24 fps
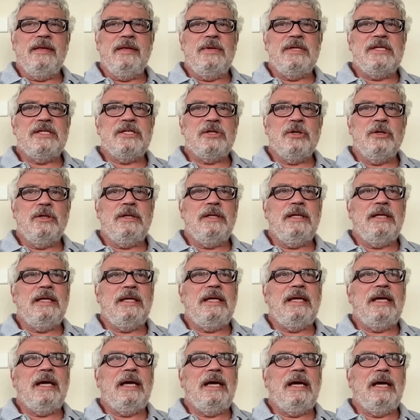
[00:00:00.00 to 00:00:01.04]
There is
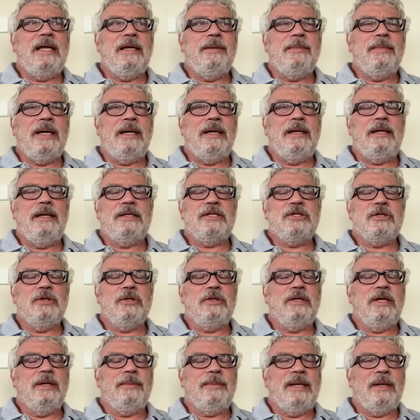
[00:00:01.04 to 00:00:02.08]
certainly a
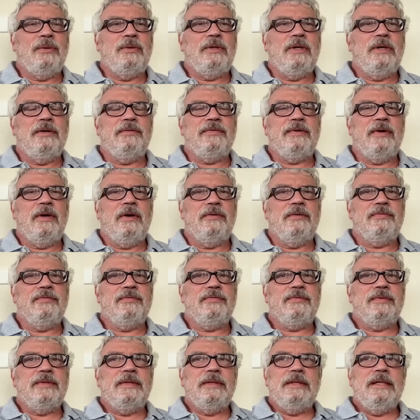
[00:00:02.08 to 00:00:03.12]
certain amount of
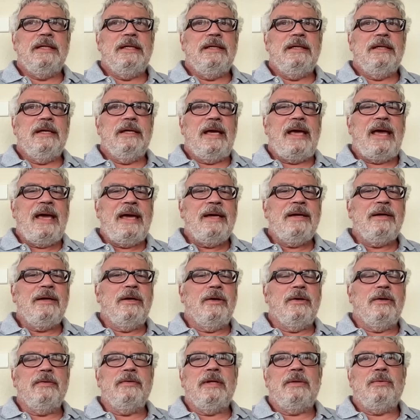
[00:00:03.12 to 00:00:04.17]

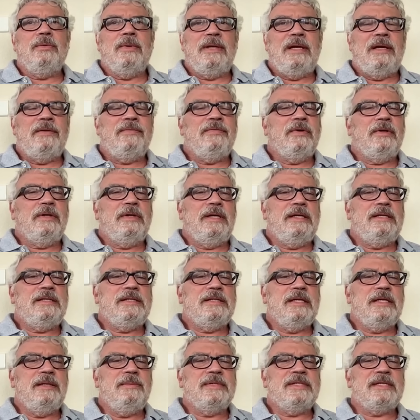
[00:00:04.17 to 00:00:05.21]
anger that whenever it
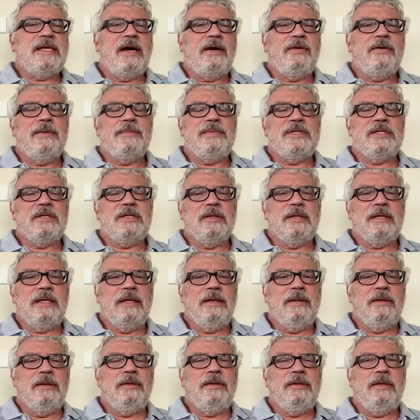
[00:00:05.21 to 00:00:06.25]
seems Arabs are
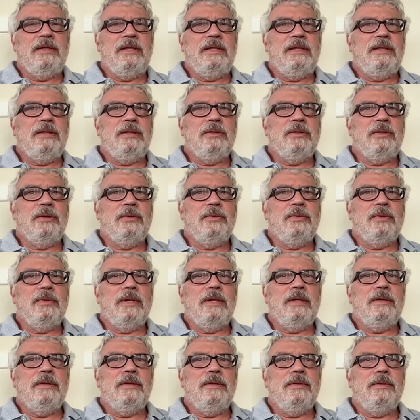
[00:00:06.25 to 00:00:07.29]
killed,
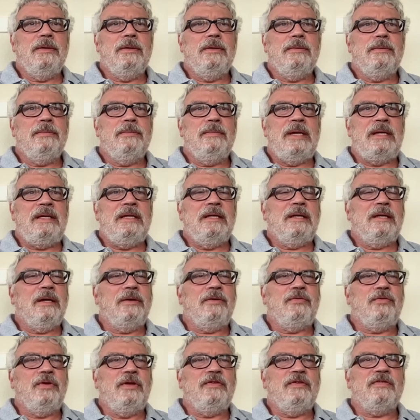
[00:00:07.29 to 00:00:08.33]
many
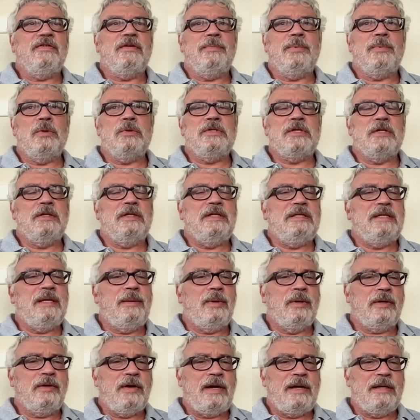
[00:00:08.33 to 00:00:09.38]
countries, supposedly
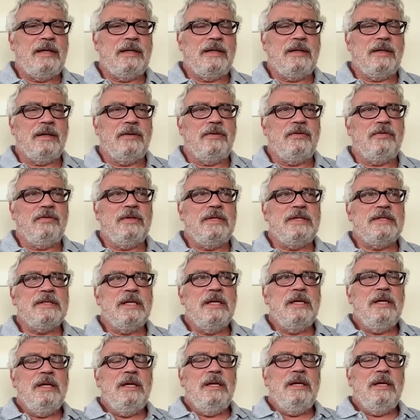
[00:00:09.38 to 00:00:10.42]
democratic countries,
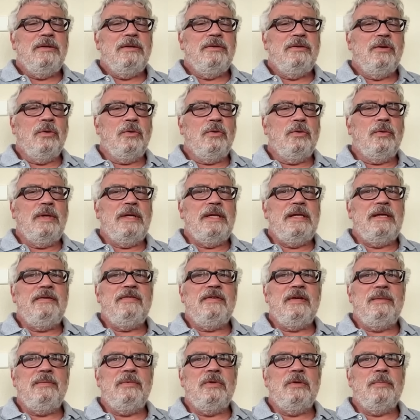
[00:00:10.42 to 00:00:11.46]
don't really
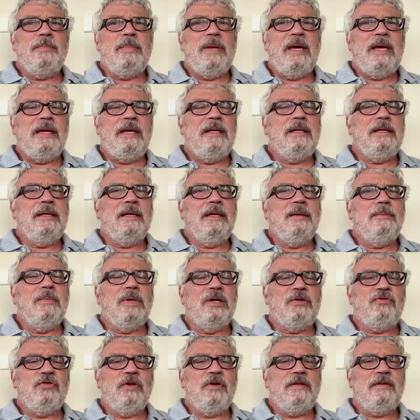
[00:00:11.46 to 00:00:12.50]
seem to pay
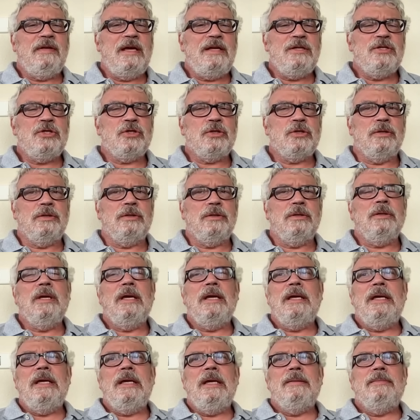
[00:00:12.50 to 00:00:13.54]
much attention.
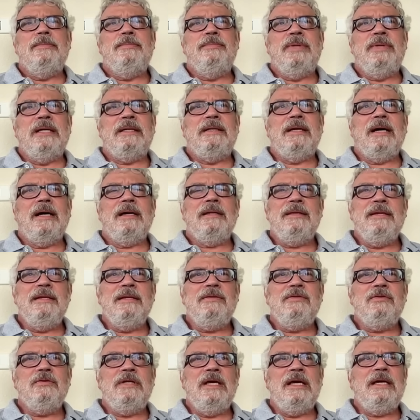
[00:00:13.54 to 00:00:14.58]
But I think
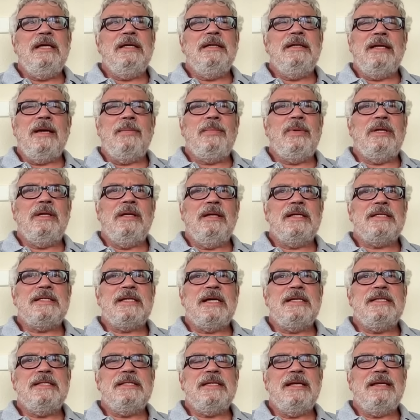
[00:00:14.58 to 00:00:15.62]
today in Lebanon, as
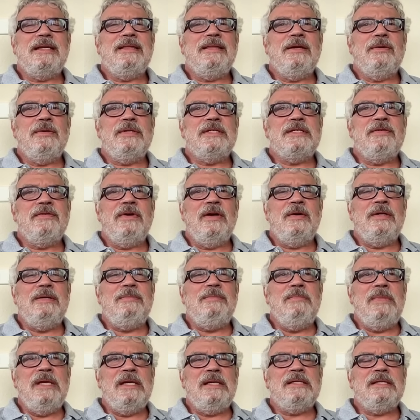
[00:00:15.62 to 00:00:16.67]
I said, there is a very
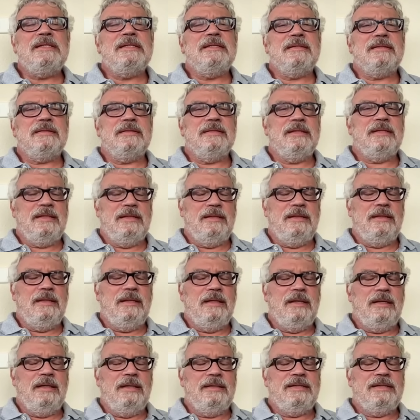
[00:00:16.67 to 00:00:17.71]
mixed
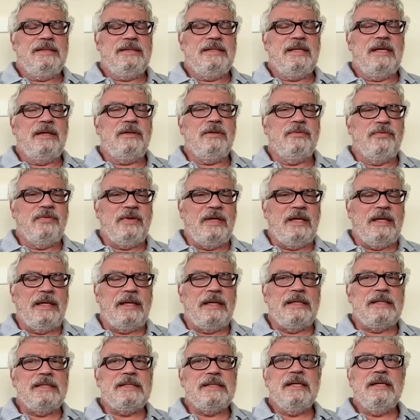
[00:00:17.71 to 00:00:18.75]
set of
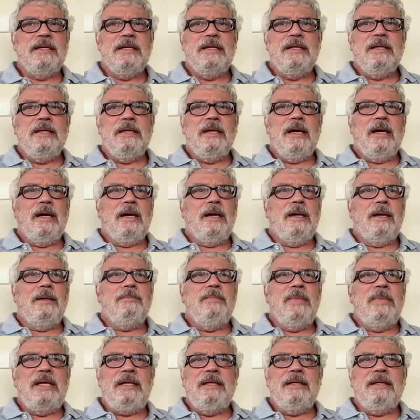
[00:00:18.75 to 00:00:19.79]
feelings.
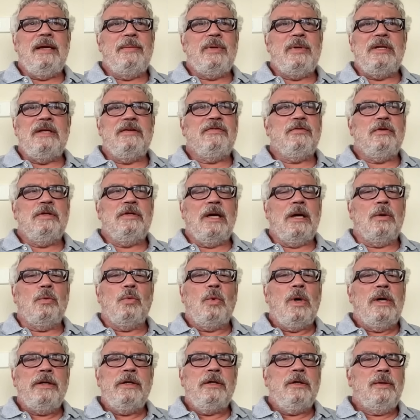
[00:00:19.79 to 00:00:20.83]
Many Lebanese, they are
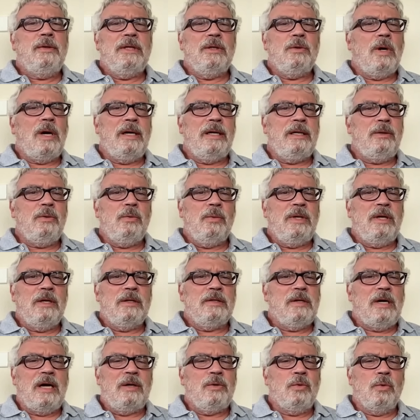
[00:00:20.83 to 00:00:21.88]
wondering why we are
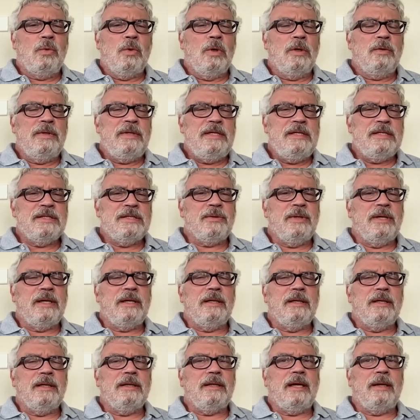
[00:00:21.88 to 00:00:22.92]
at war with Israel.
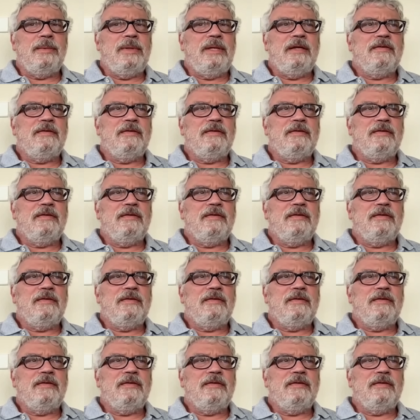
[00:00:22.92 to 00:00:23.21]
I